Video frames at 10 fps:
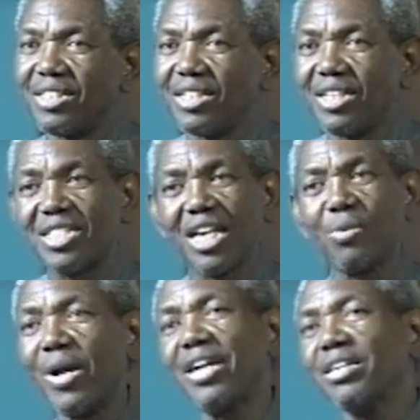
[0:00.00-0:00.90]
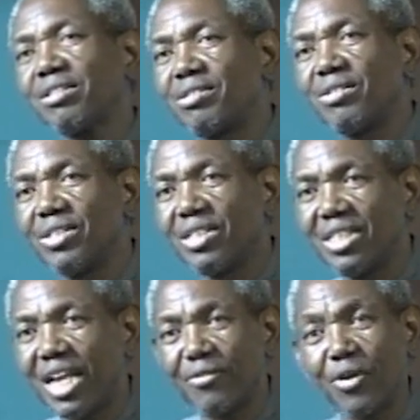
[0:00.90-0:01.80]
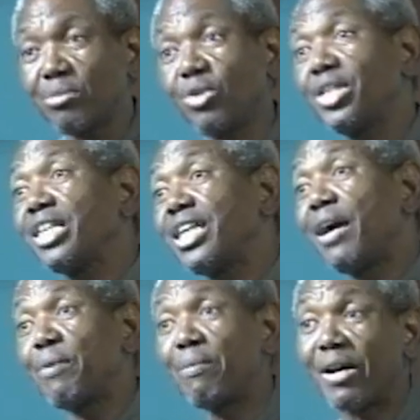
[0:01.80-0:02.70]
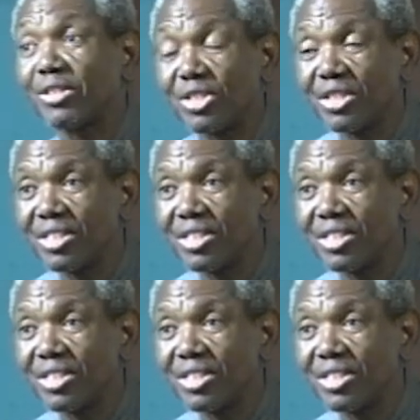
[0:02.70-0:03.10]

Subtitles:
He said, well, they have come to take their papers.